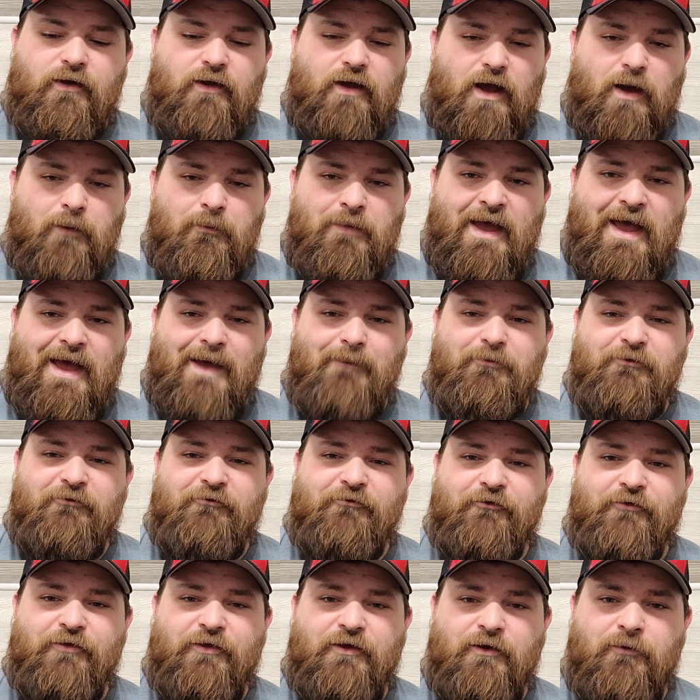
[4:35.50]
I'm happy
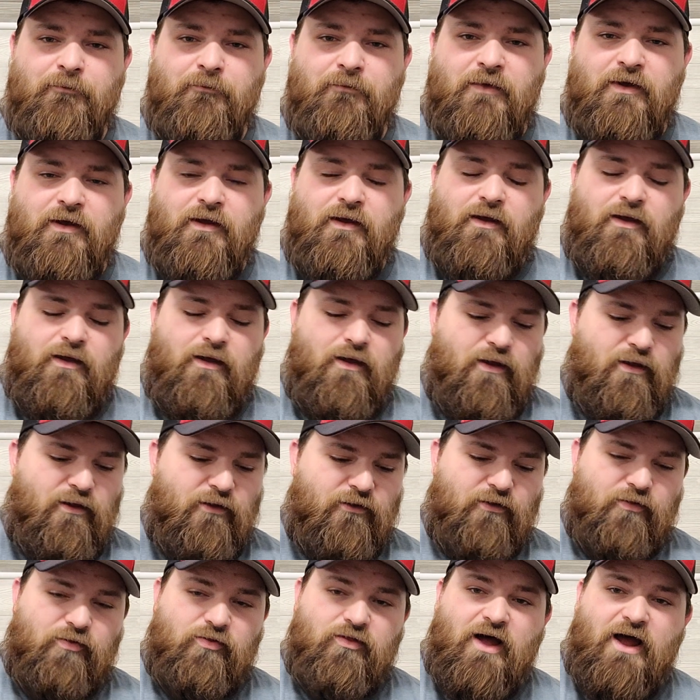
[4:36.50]
for them.
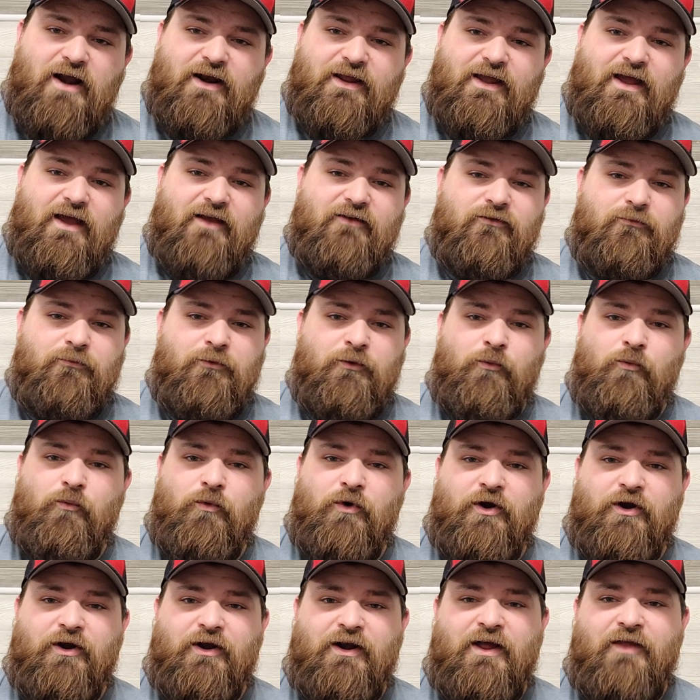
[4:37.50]
A lot of guys have been
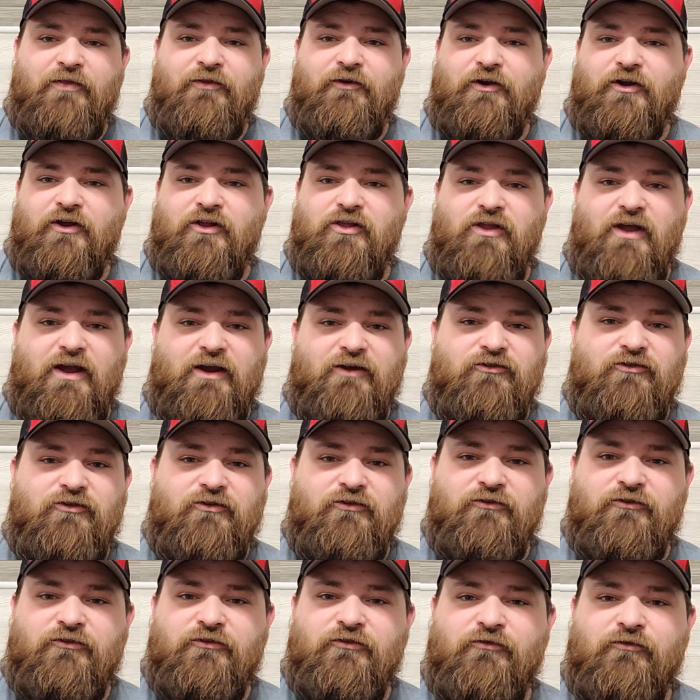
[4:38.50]
working on their
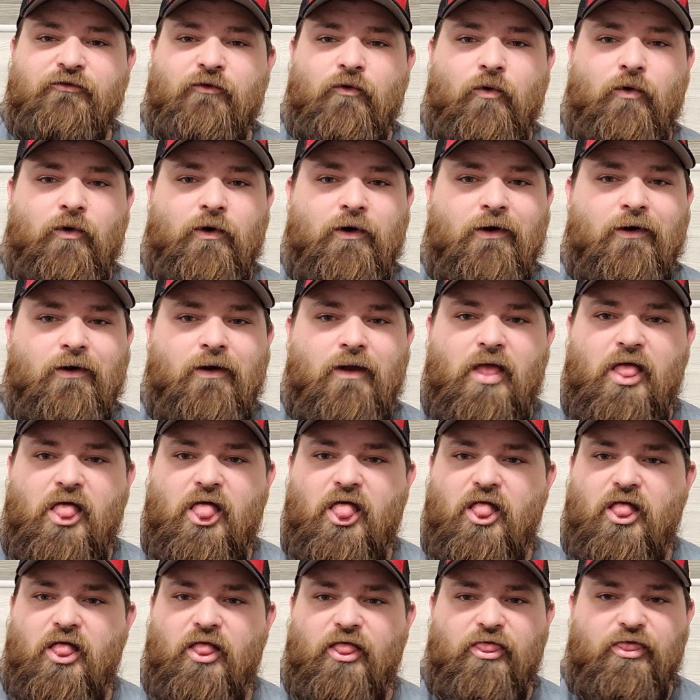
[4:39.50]
collections for
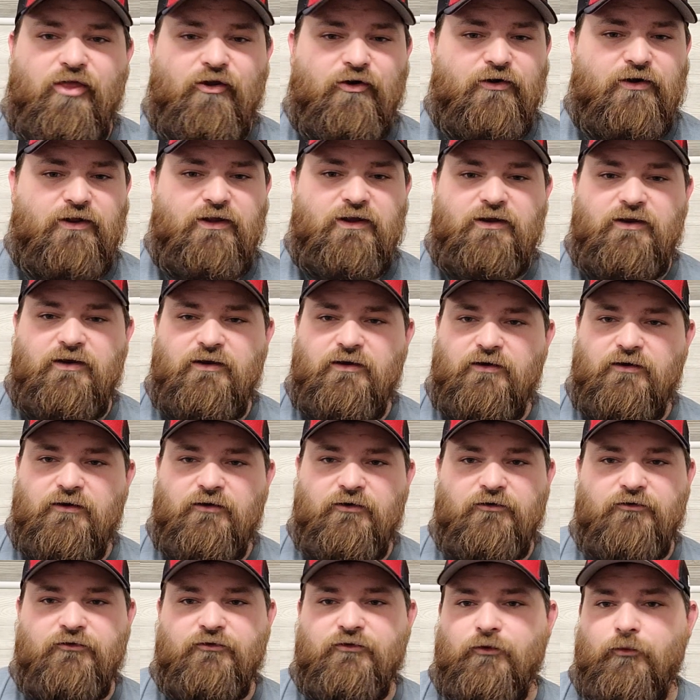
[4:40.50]
30
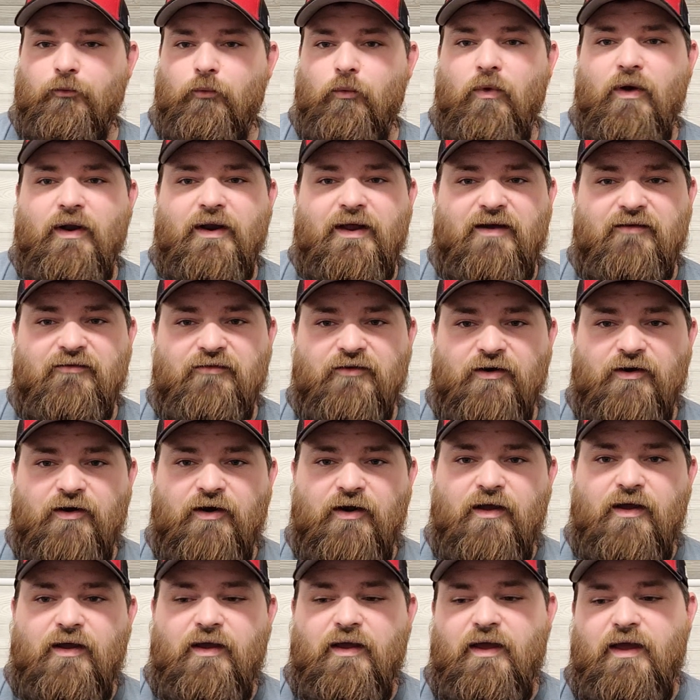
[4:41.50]
years or whatever,
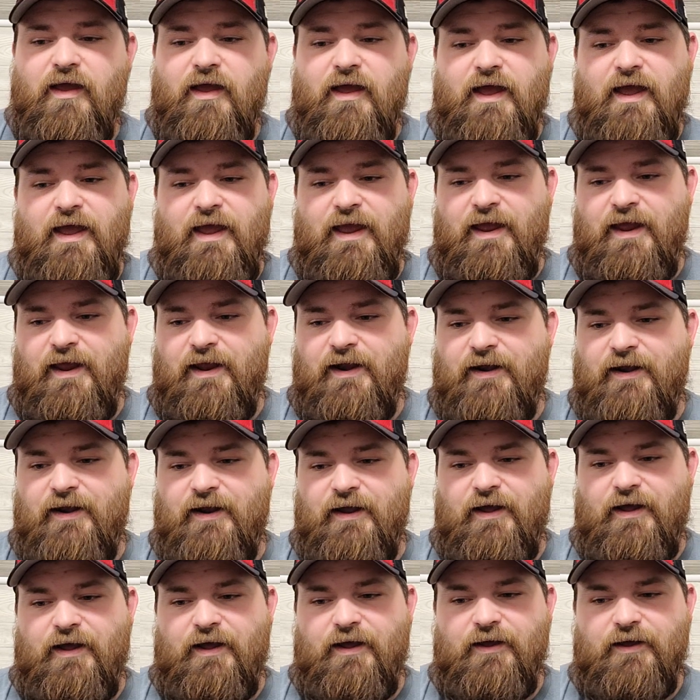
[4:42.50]
and
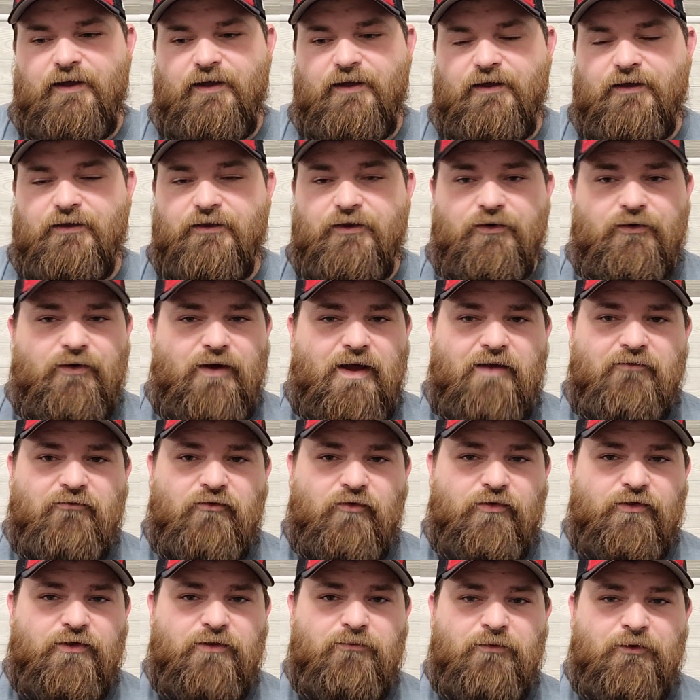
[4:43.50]
I've
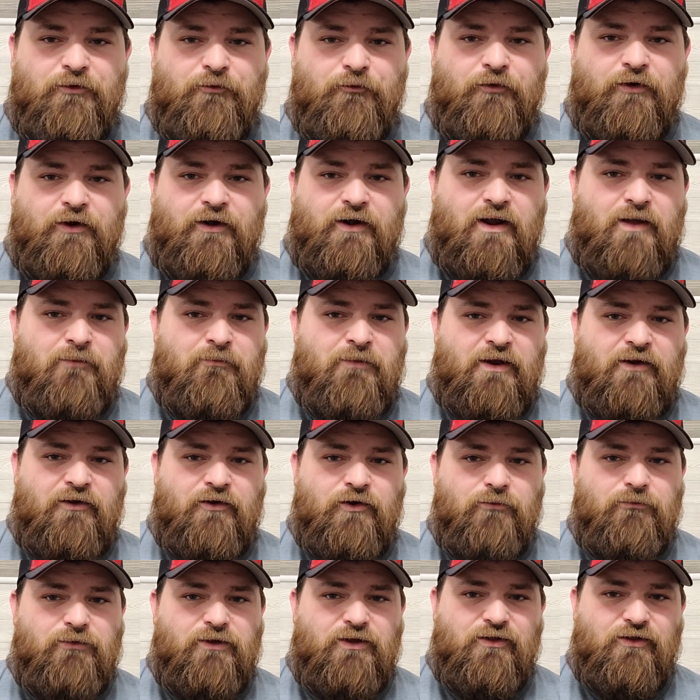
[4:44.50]
only been working on my
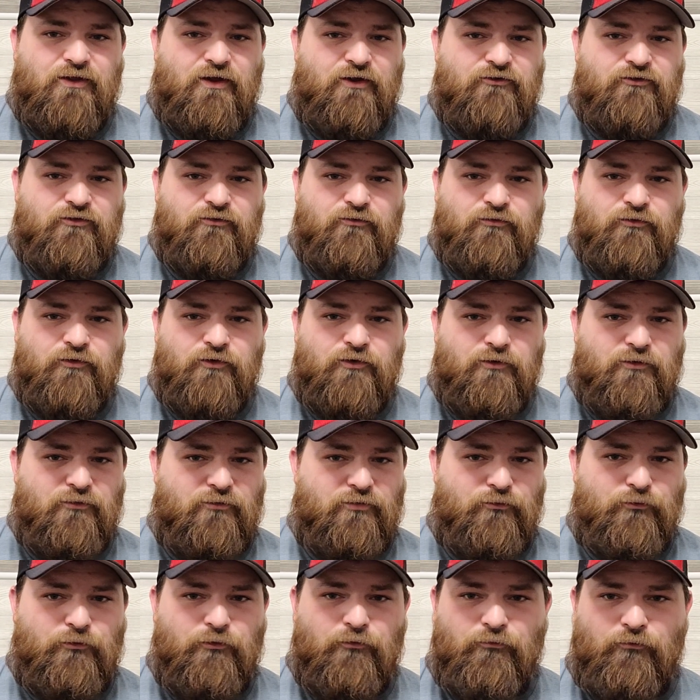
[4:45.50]
Kirby collection for
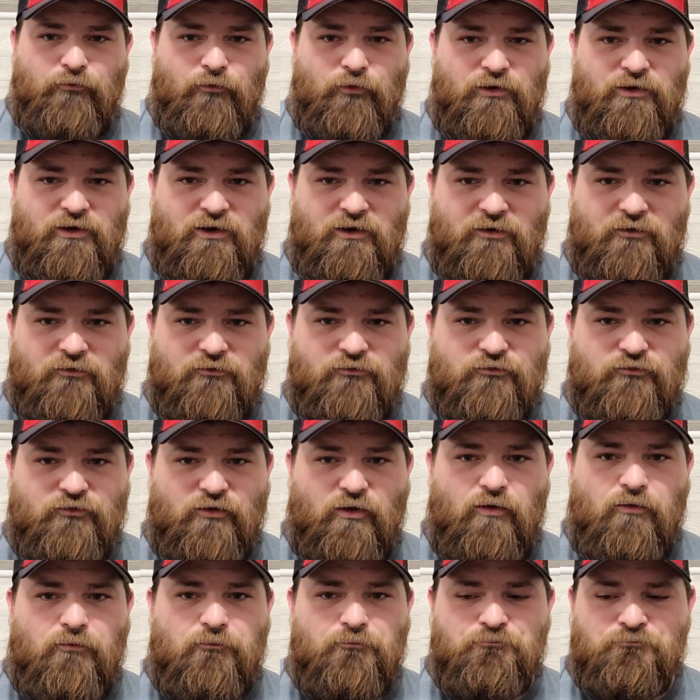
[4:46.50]
3 or 4 years,
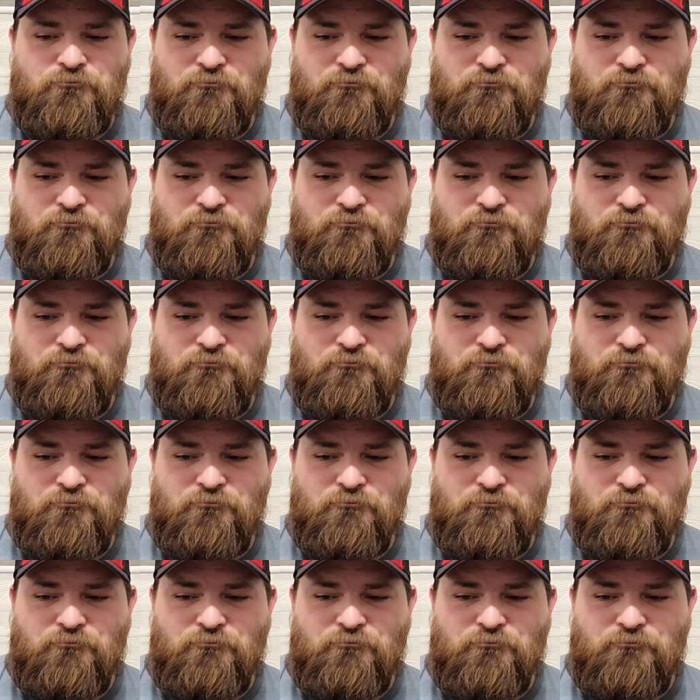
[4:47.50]
so